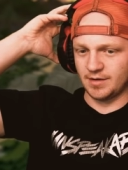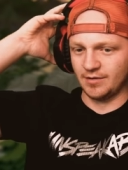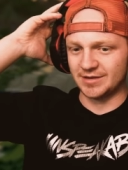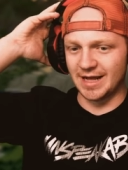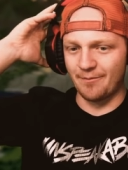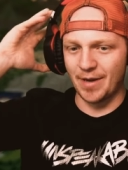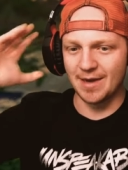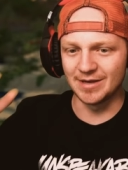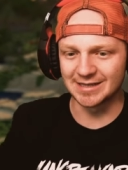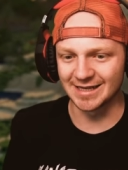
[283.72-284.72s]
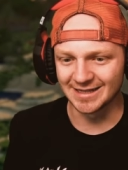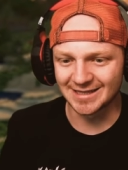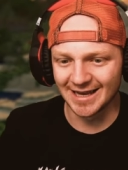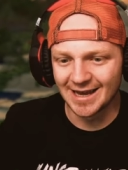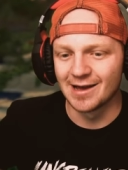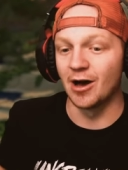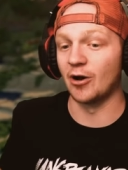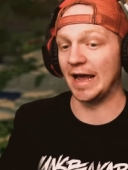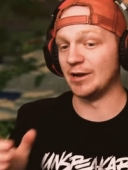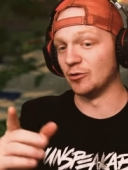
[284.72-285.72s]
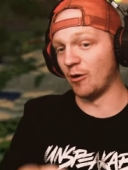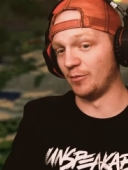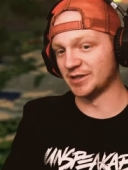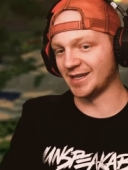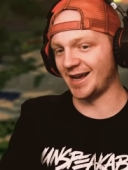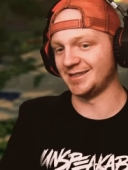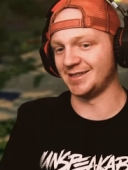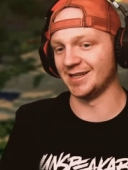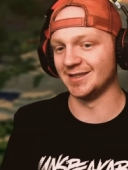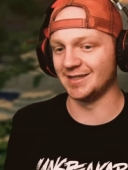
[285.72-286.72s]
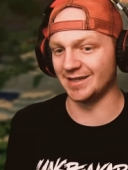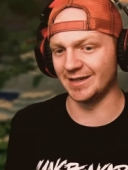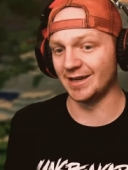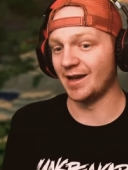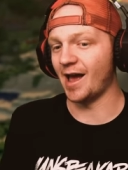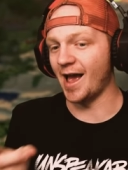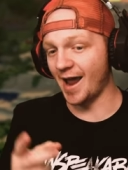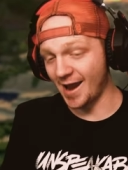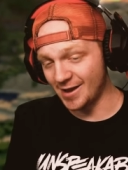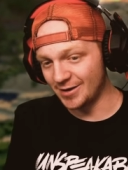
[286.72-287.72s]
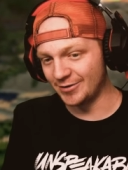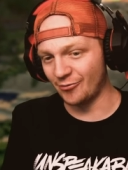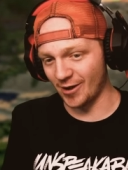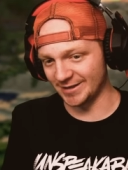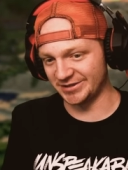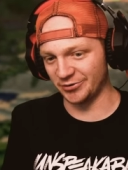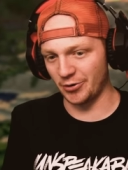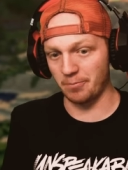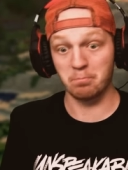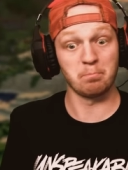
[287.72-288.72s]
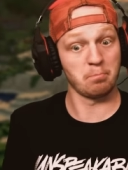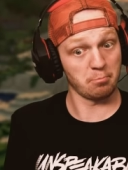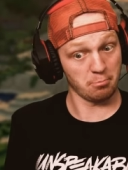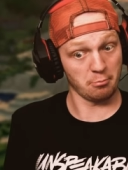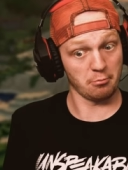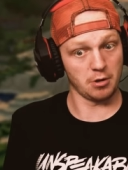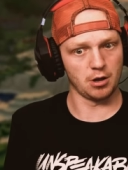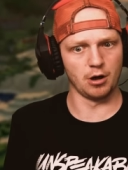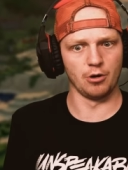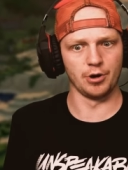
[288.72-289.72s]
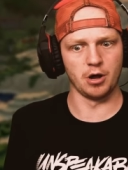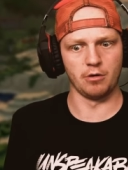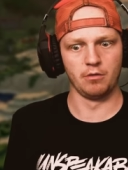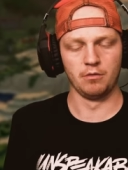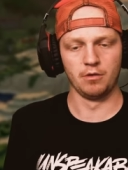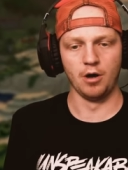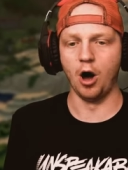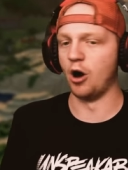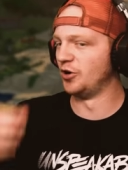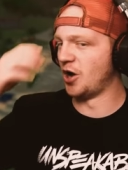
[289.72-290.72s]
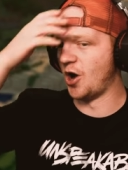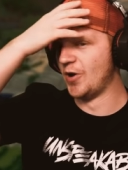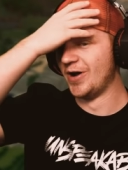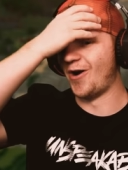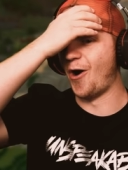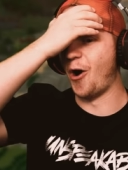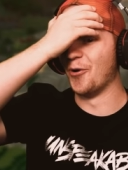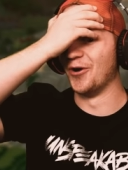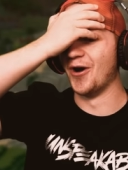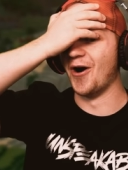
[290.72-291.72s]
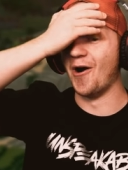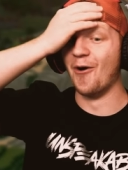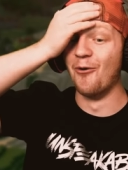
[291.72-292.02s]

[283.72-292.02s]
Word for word: Was that a baby TNT? Okay, normal size TNT and crystal. Oh no. Oh no. Oh no.